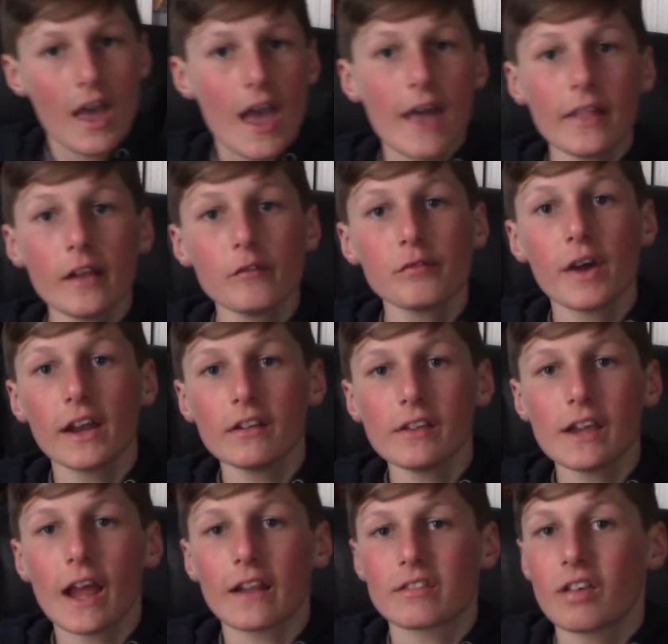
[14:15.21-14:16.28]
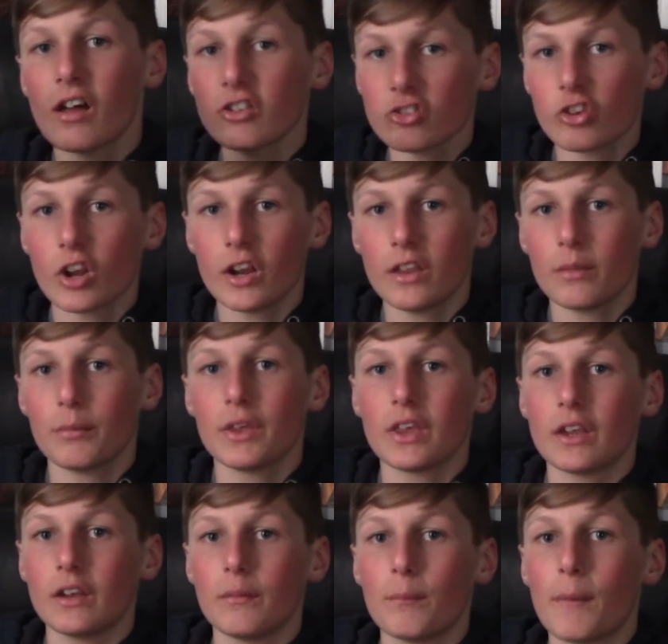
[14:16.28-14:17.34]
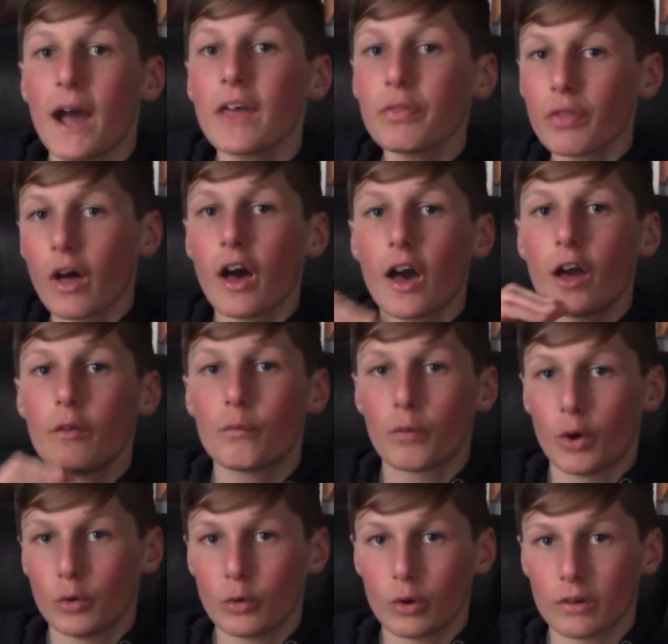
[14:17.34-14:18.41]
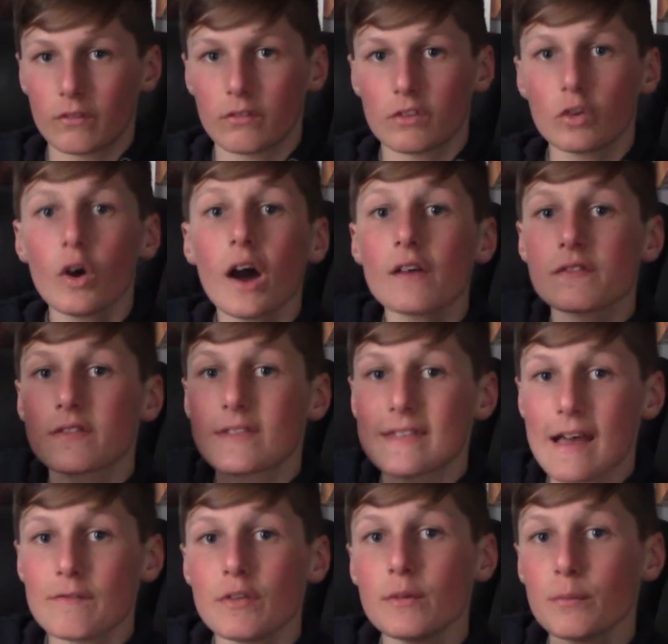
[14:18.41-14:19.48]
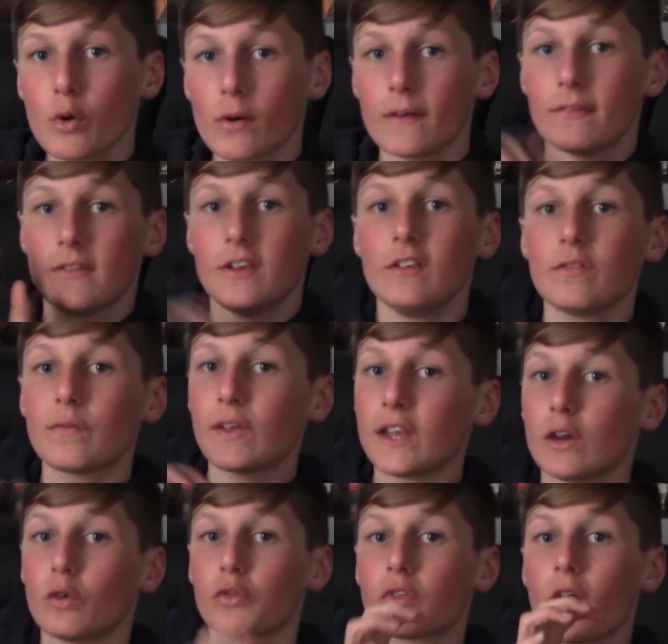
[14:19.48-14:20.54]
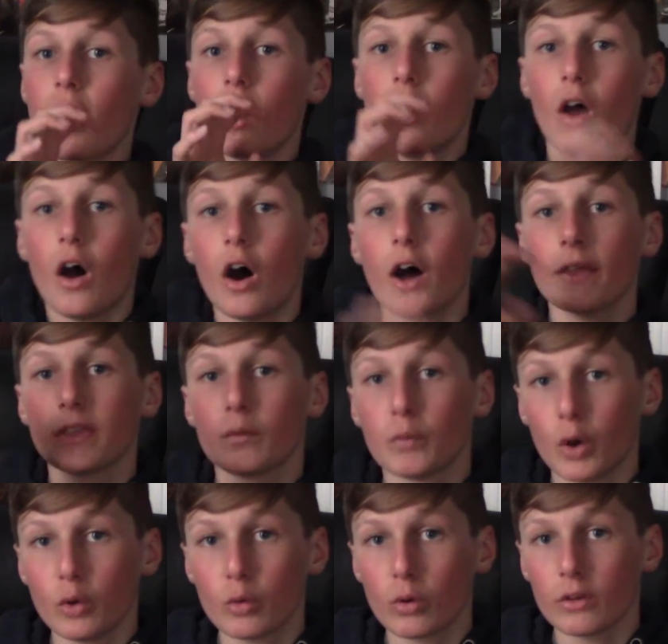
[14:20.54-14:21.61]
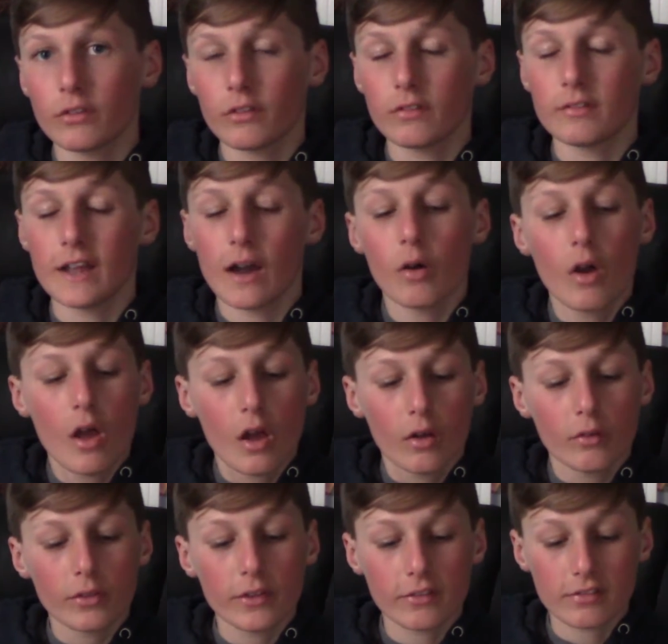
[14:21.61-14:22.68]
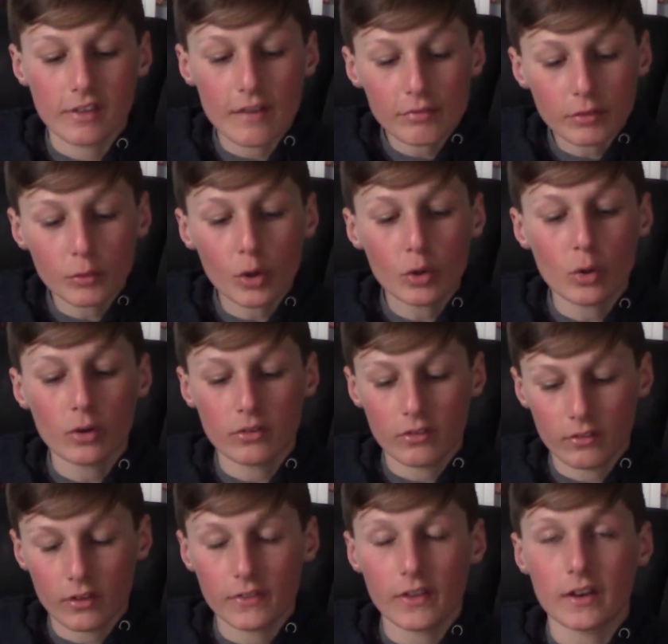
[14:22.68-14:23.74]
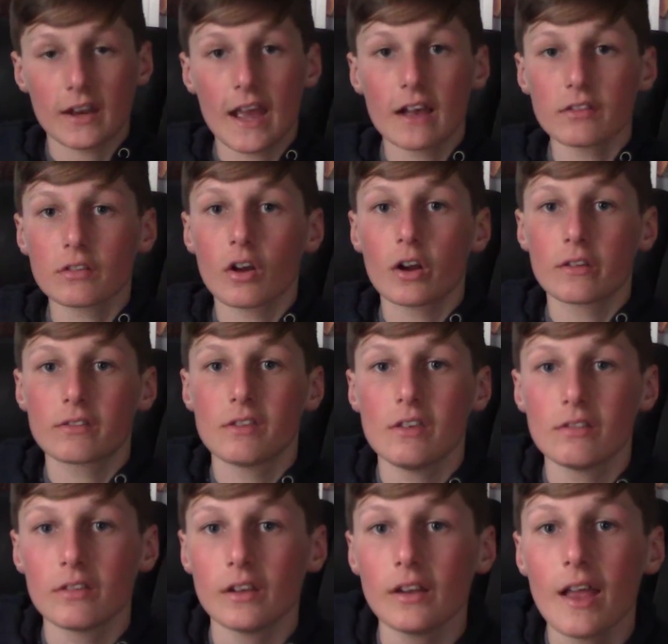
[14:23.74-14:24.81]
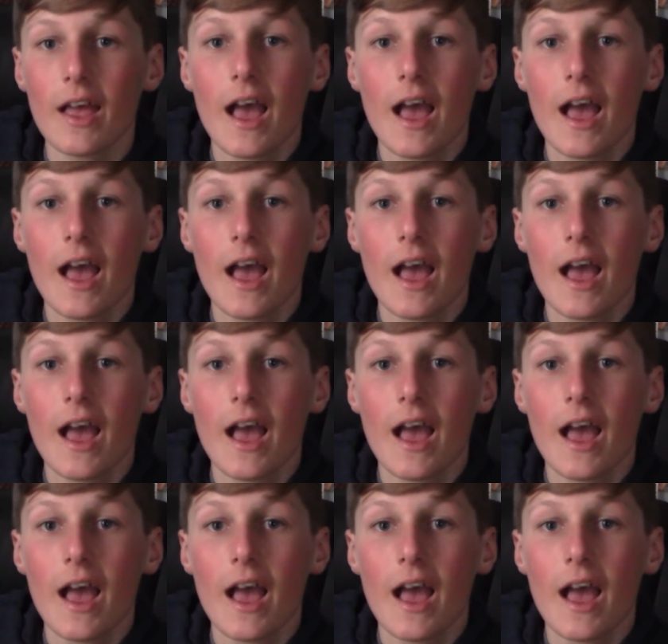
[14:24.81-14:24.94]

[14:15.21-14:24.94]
And then finally, I touched on it in the beginning, my thought on road courses. You'll have seven more of these videos on the road courses. Now, the seven road courses on the NASCAR season,